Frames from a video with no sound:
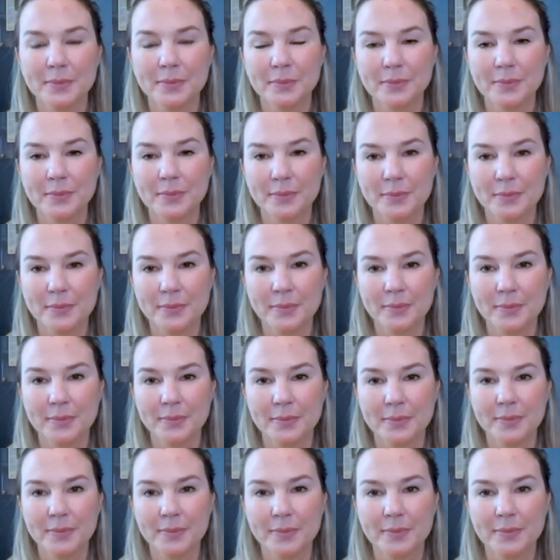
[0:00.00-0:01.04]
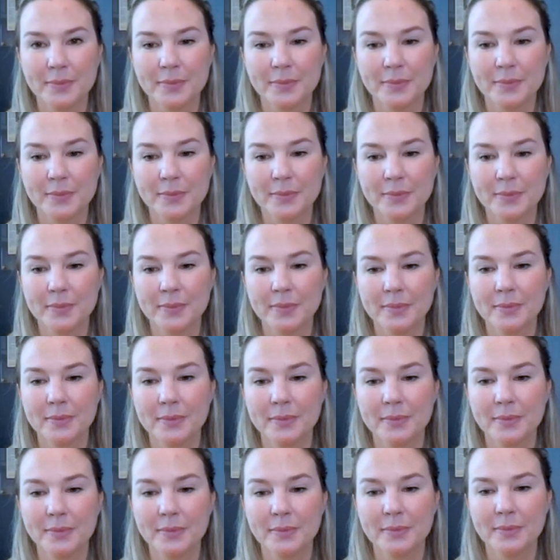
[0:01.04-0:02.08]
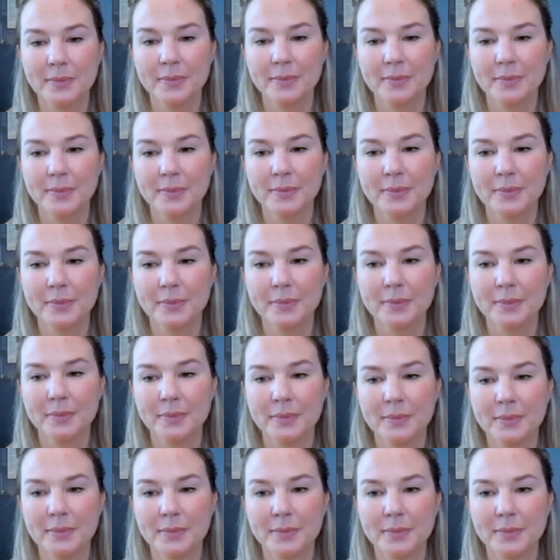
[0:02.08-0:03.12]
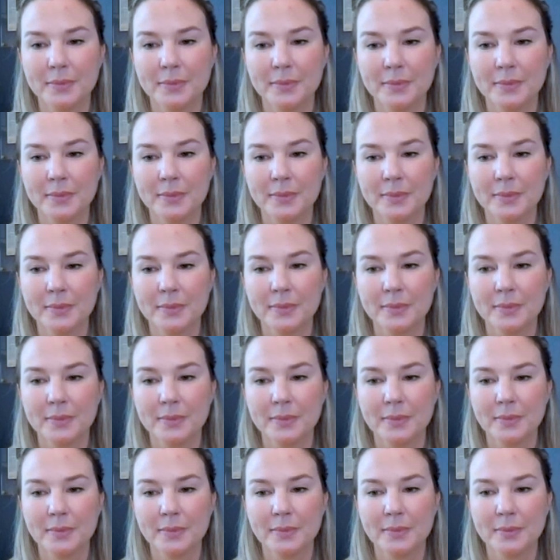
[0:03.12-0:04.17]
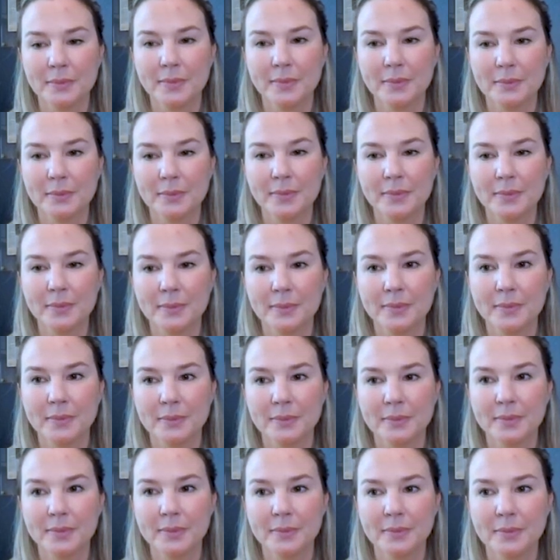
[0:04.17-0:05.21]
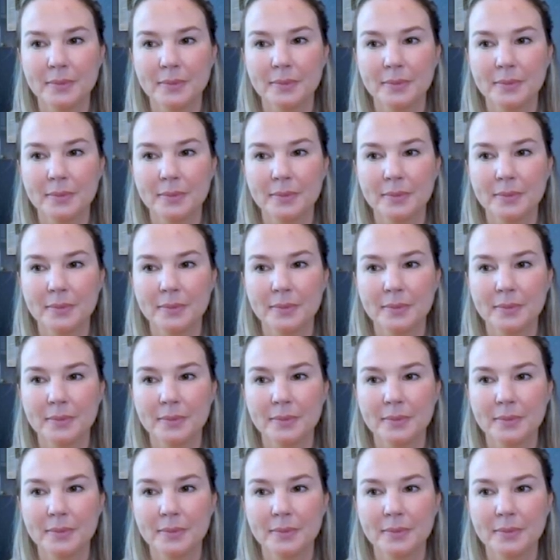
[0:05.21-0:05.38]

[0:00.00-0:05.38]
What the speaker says: No words are spoken by the person on screen.